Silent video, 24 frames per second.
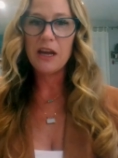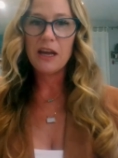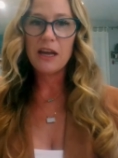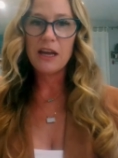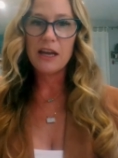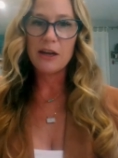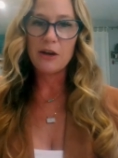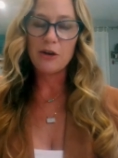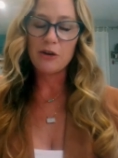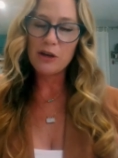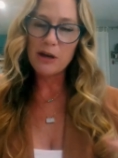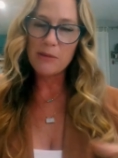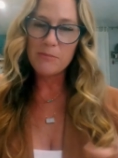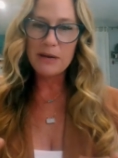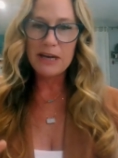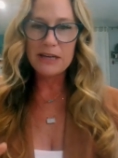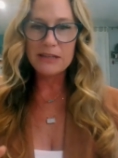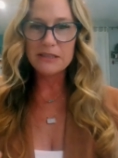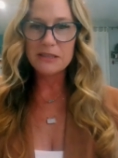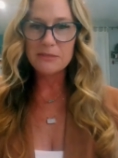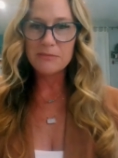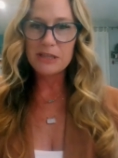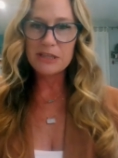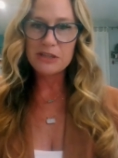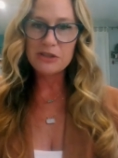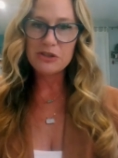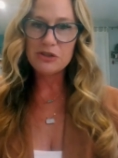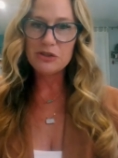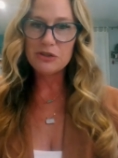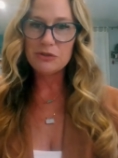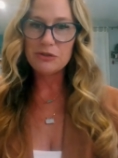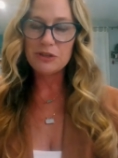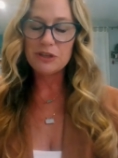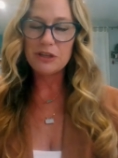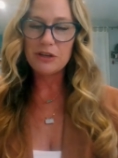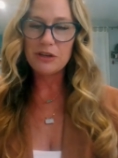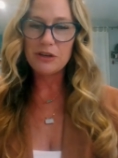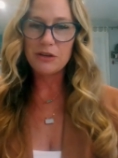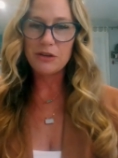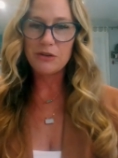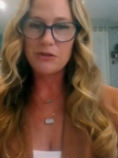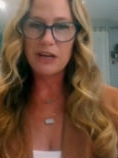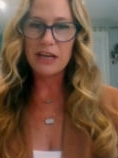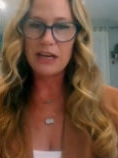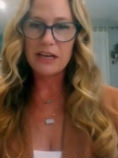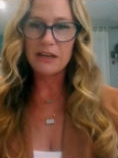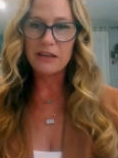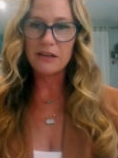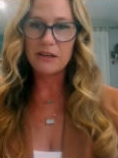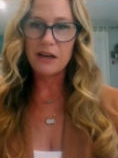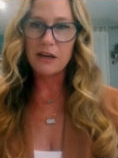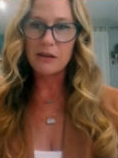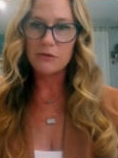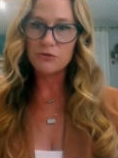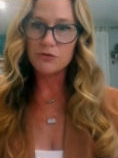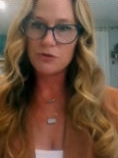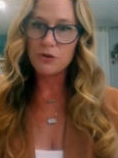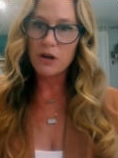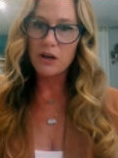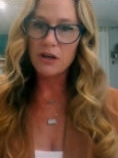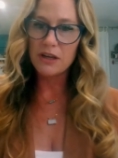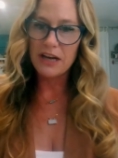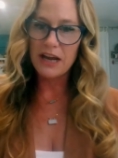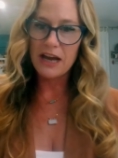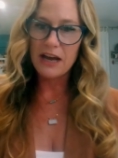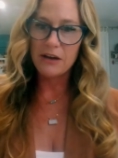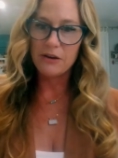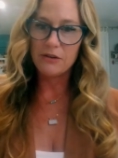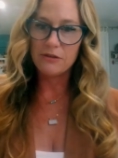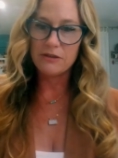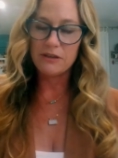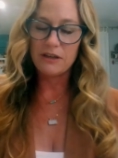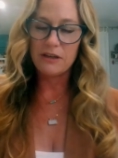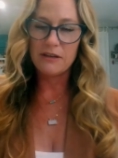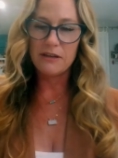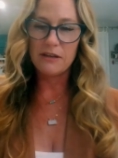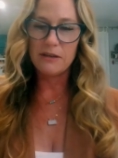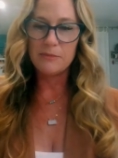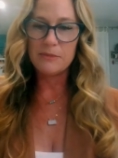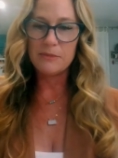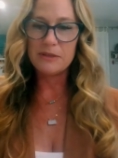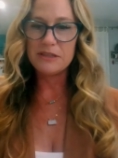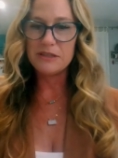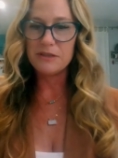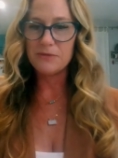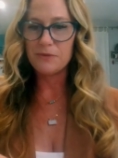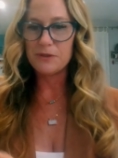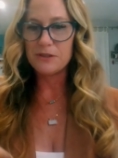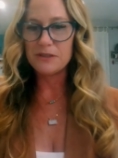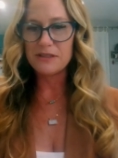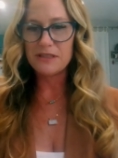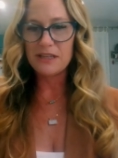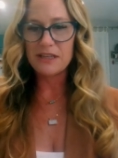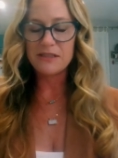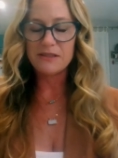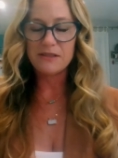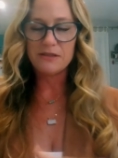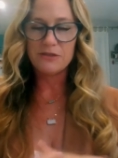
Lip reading: me, and I'll come back to my studio and I'll draw it out in different